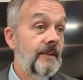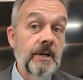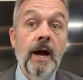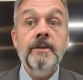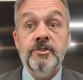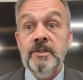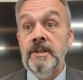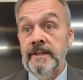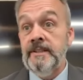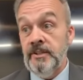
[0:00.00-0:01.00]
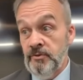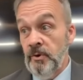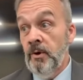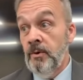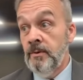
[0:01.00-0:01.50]
God's still in
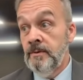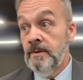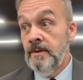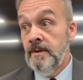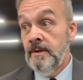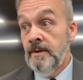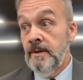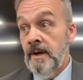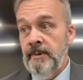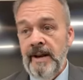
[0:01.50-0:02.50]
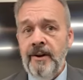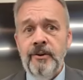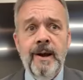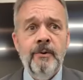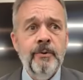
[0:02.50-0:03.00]
control. I mean, how do
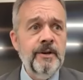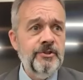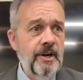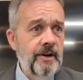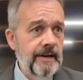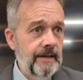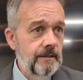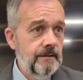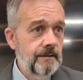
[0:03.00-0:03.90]
you outrun a chariot?